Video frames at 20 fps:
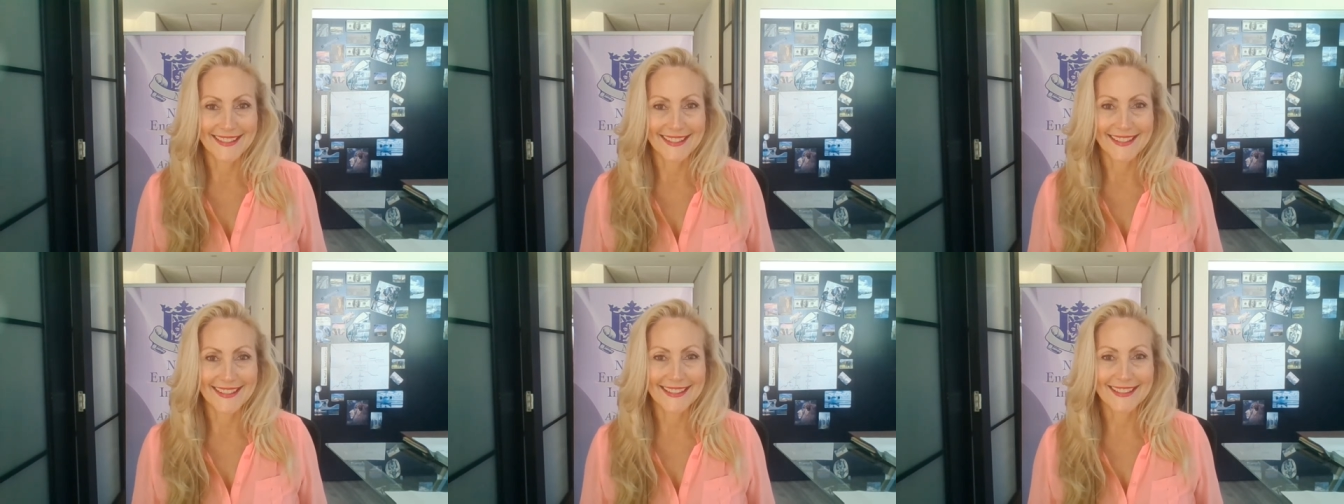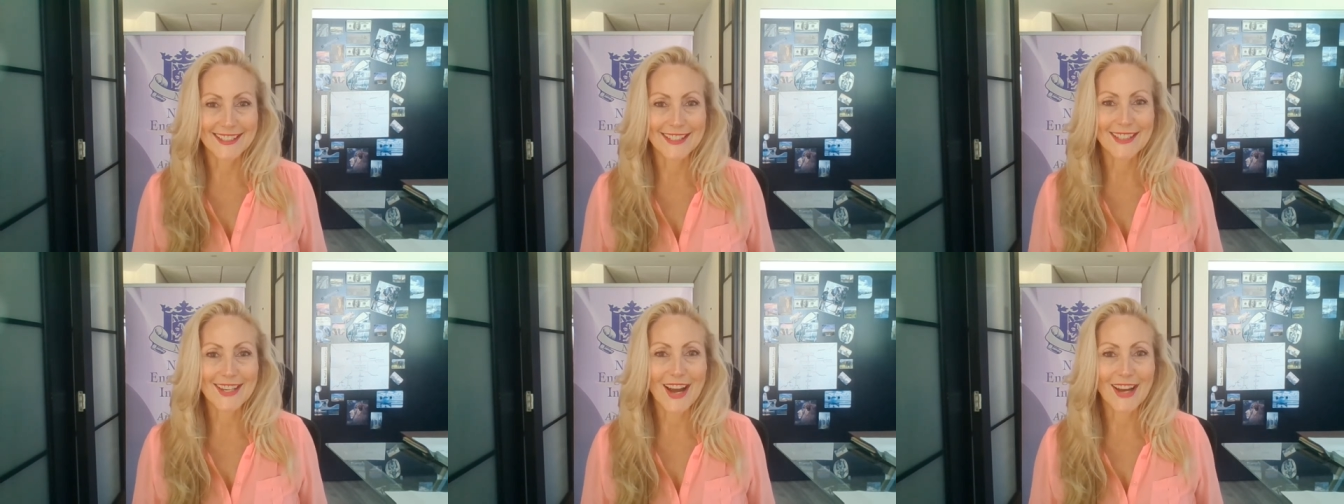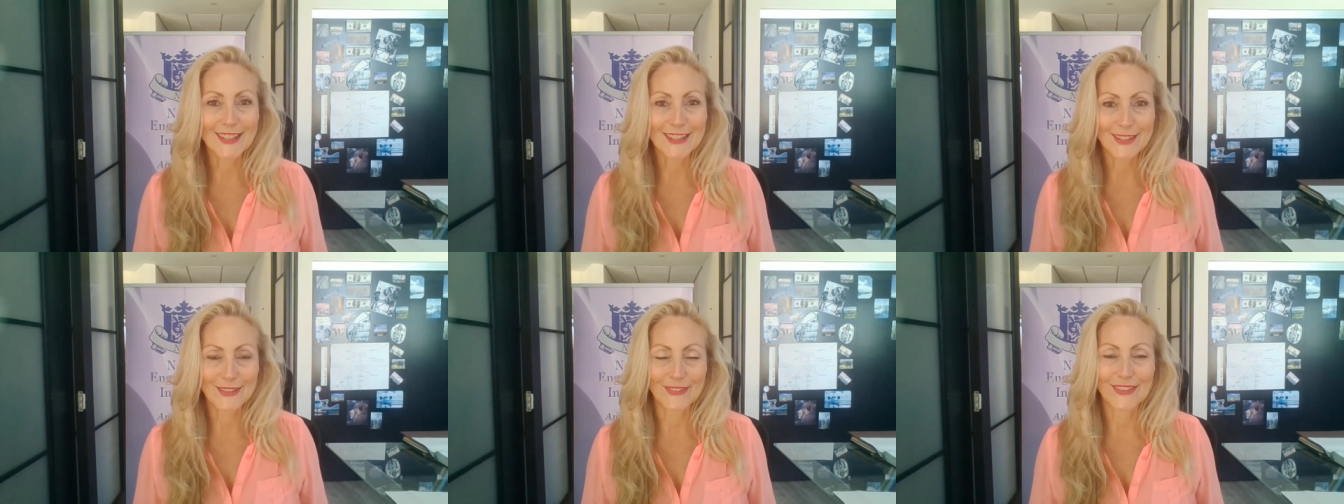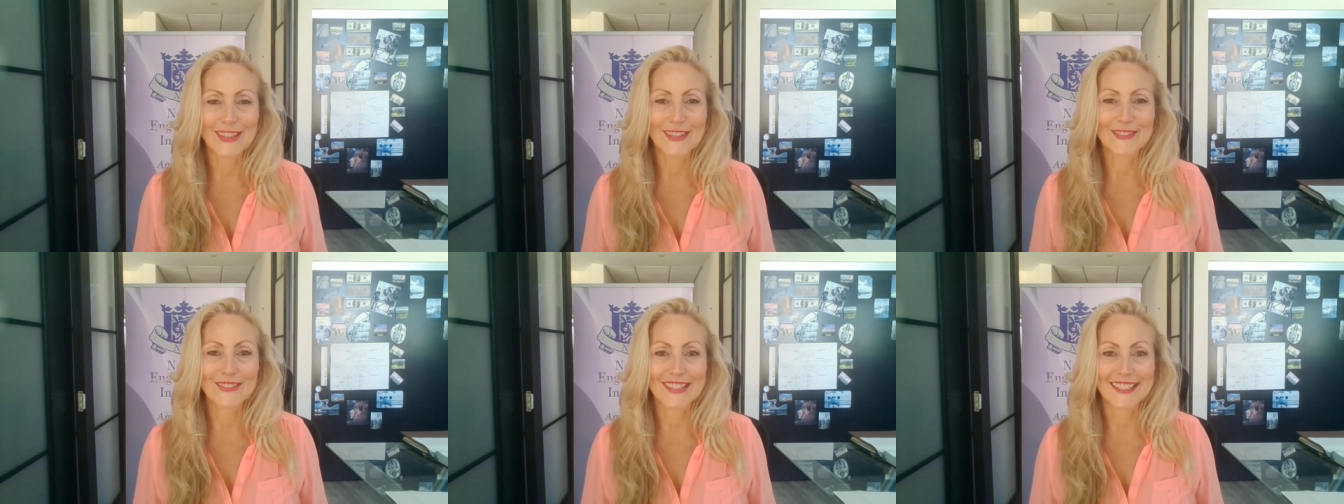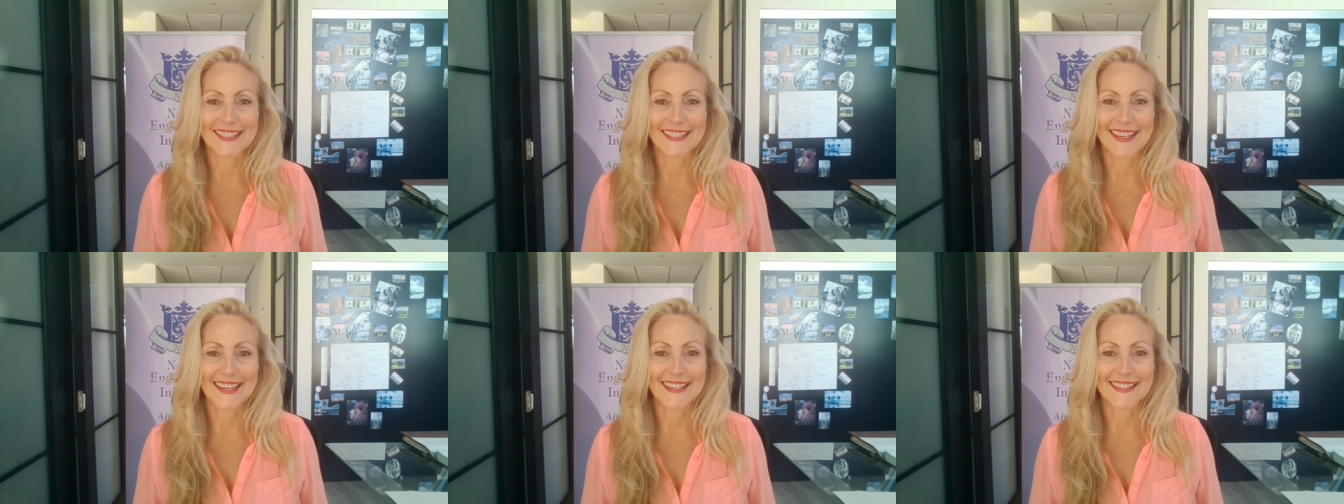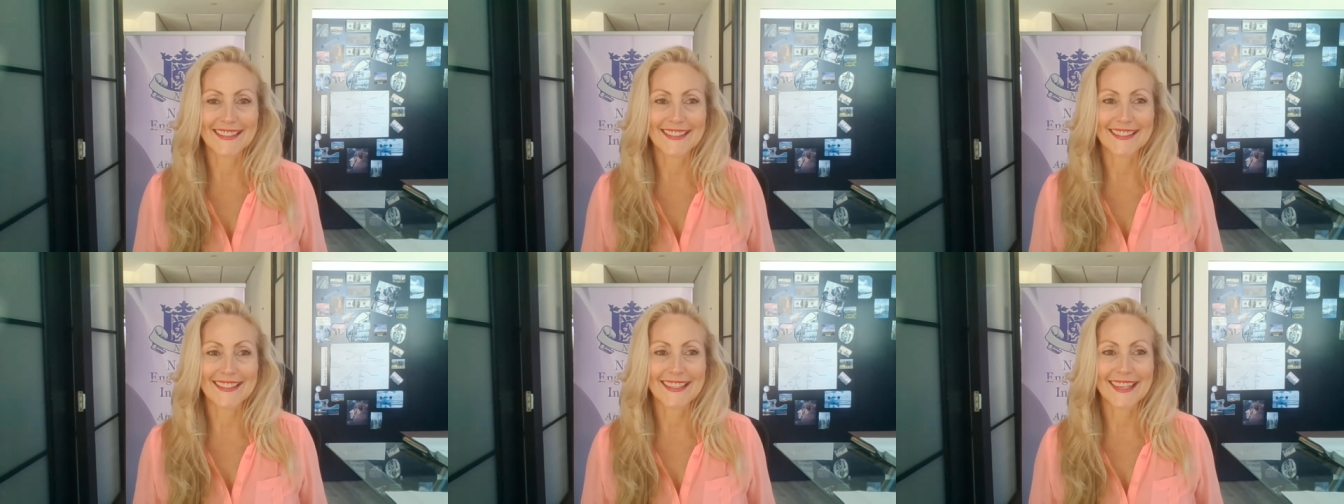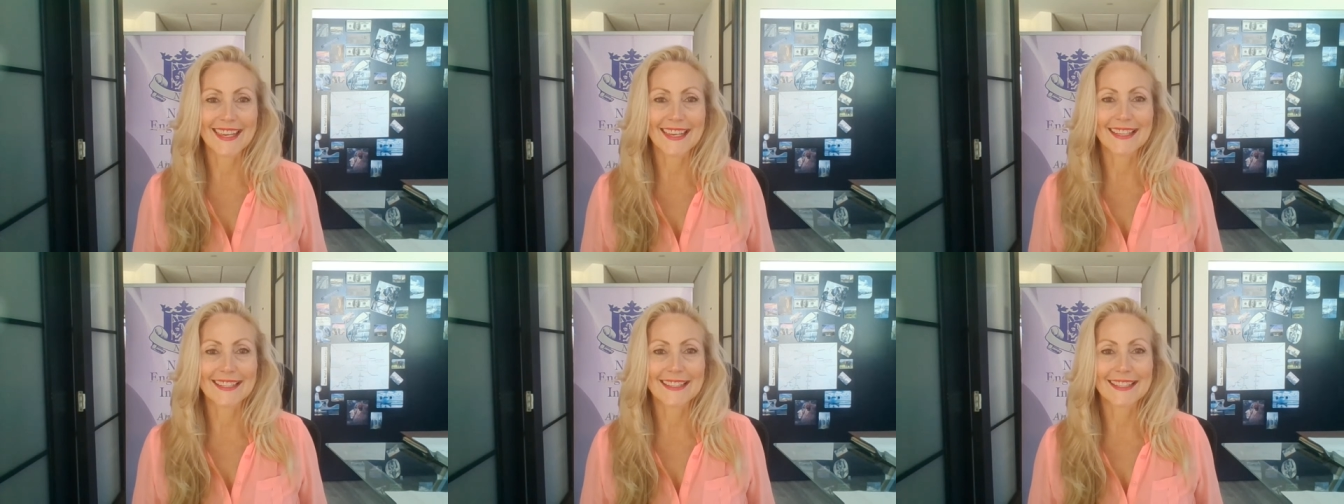it's not 21 days,
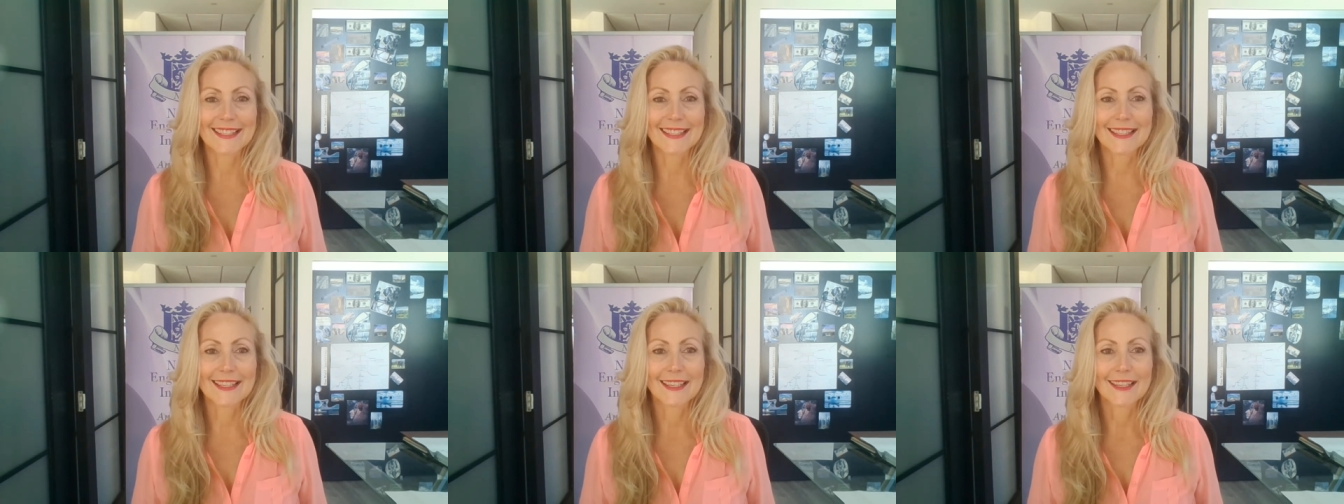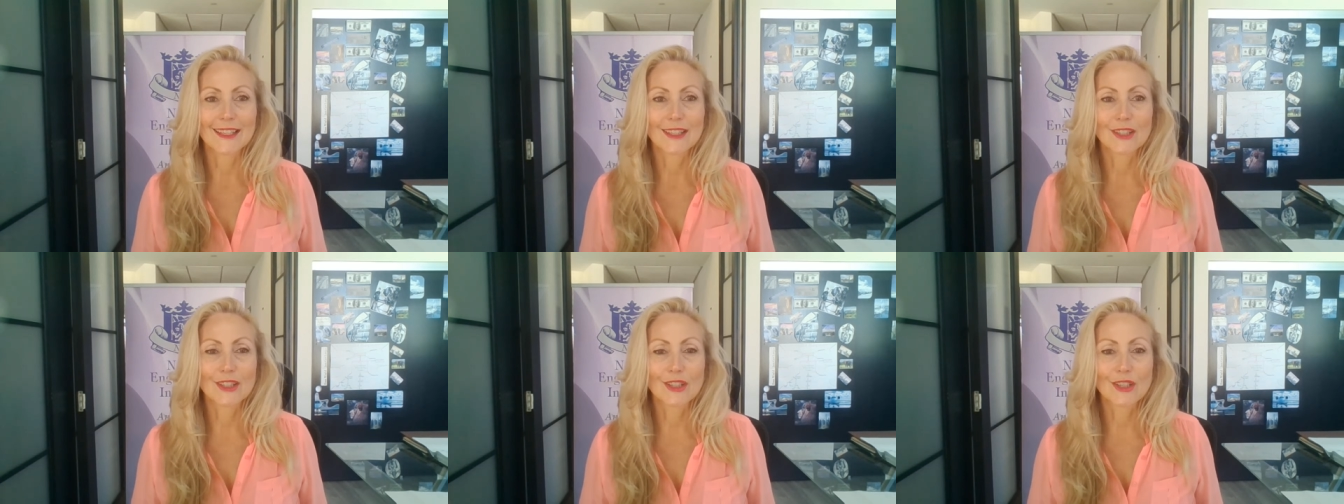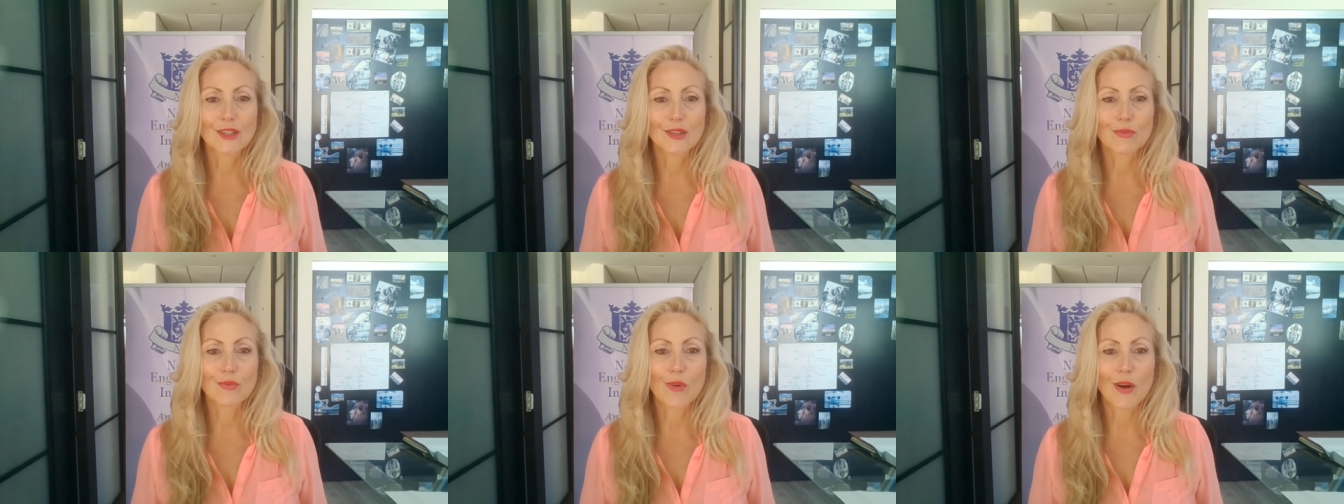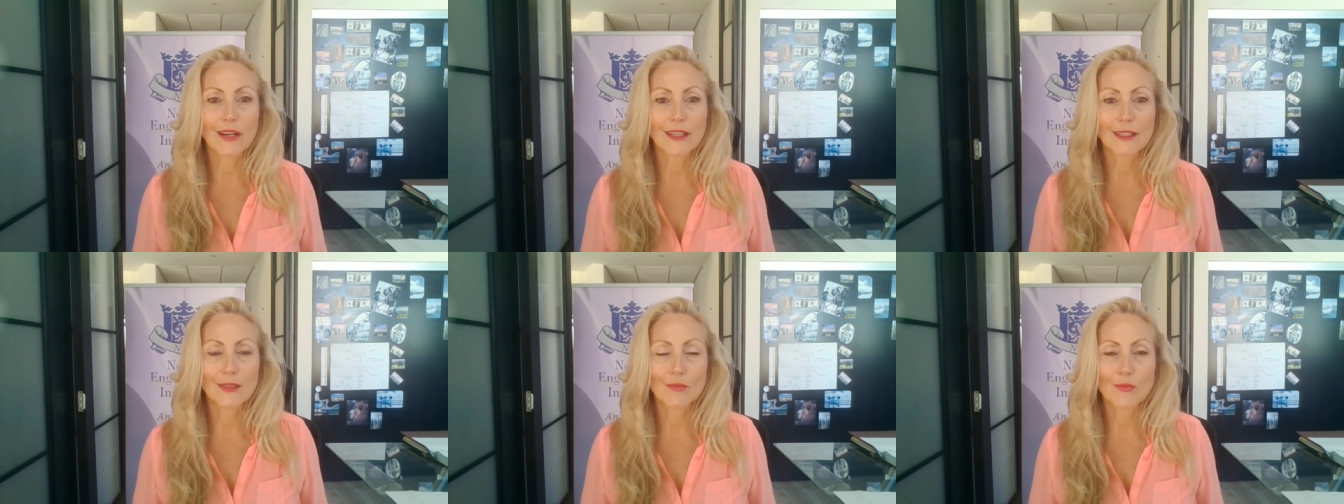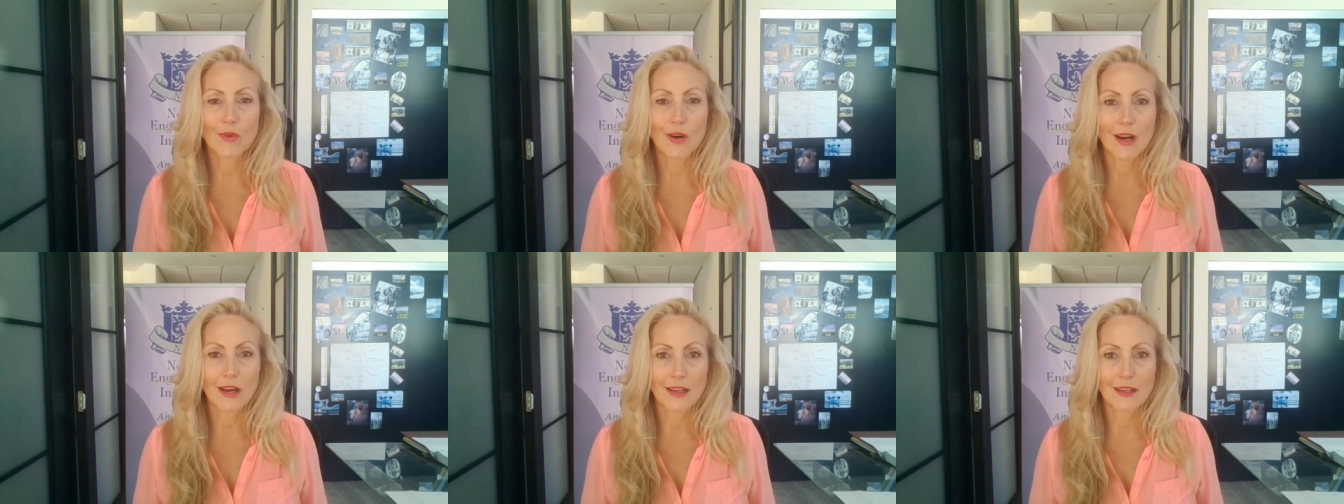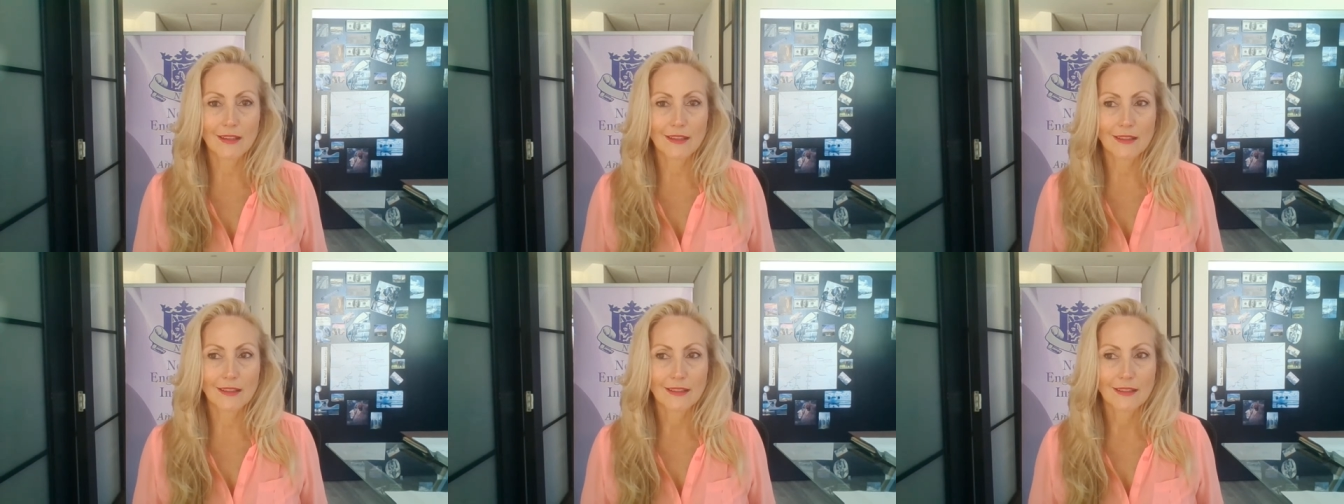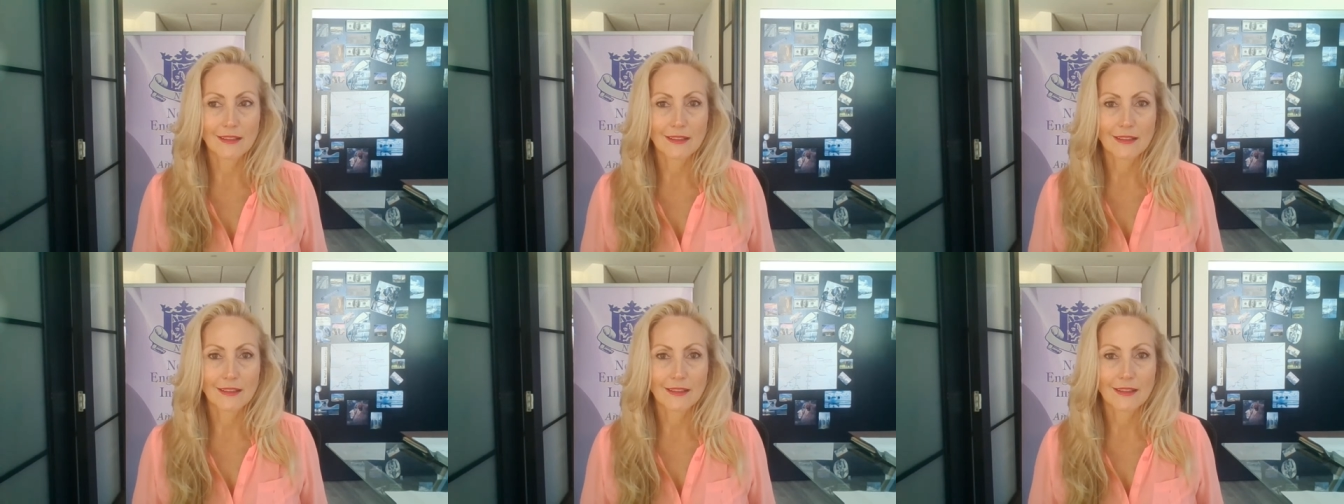it's
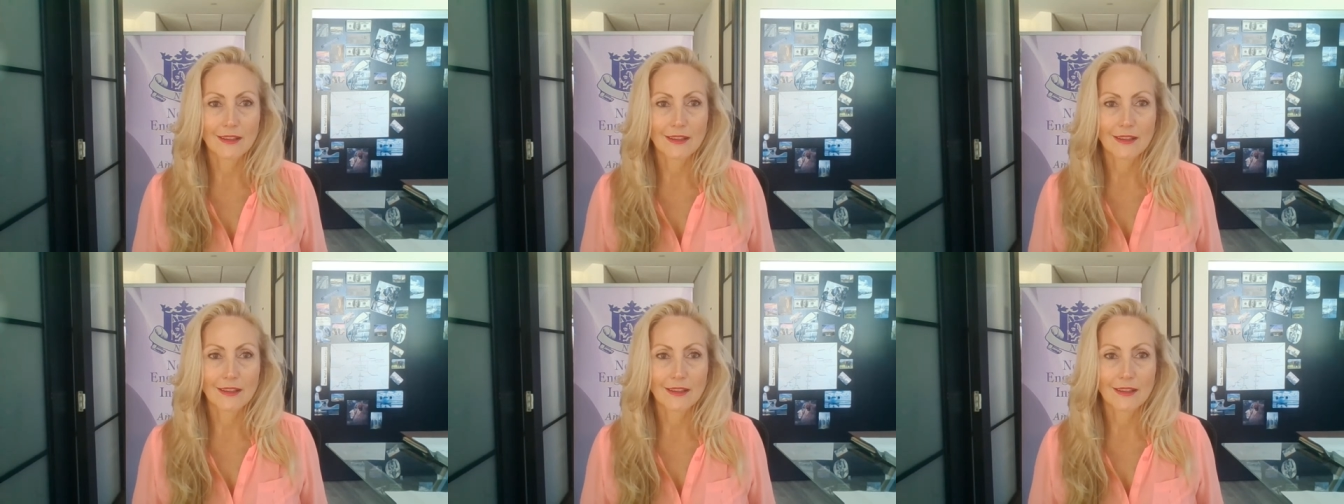21